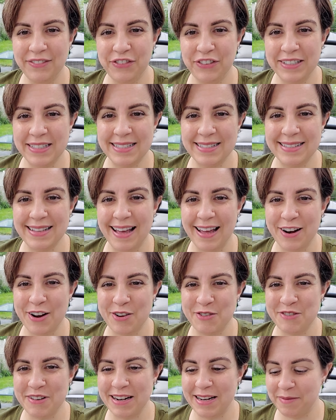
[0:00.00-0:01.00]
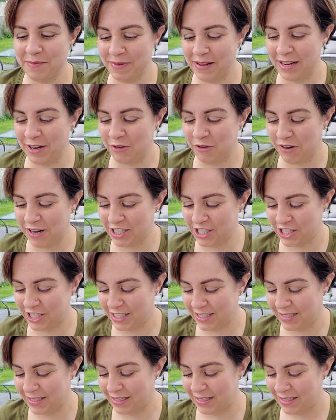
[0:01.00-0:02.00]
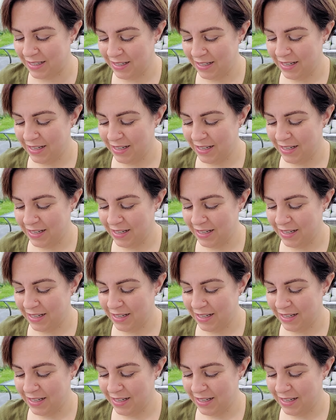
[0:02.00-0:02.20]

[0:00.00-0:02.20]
if it's not already being questioned.